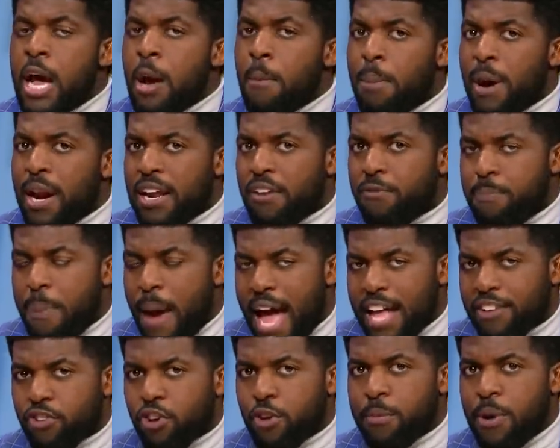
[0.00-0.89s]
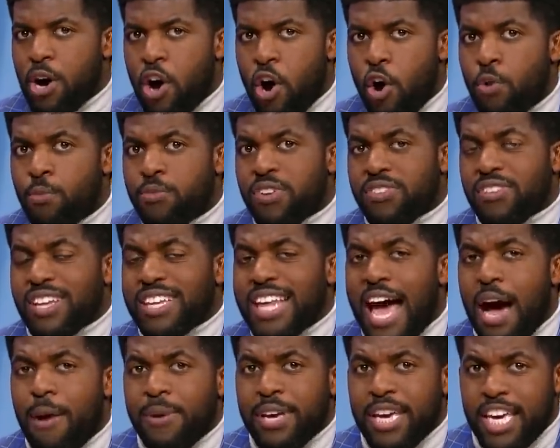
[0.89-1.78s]
But if Patrick Mahomes is
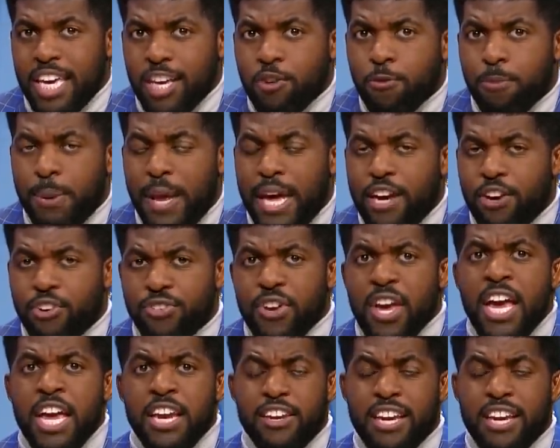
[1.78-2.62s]
allowing his players